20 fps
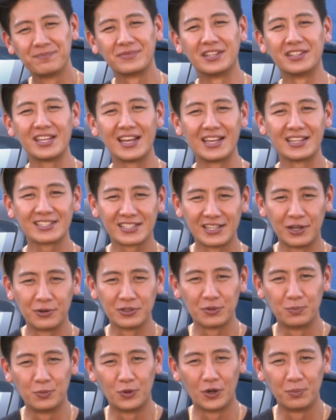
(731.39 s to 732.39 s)
The Tesla
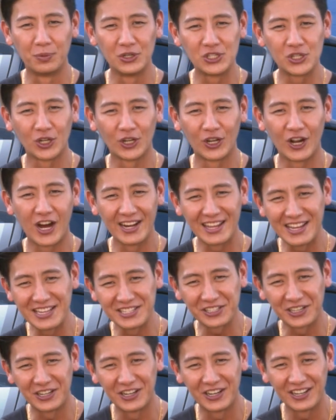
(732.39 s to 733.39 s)
was a more mature
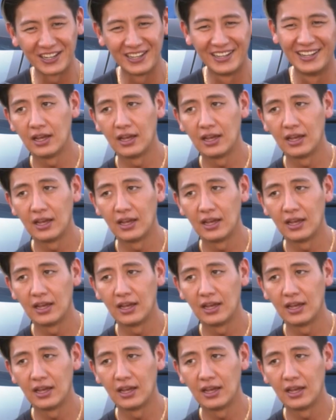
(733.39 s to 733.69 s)
audience car.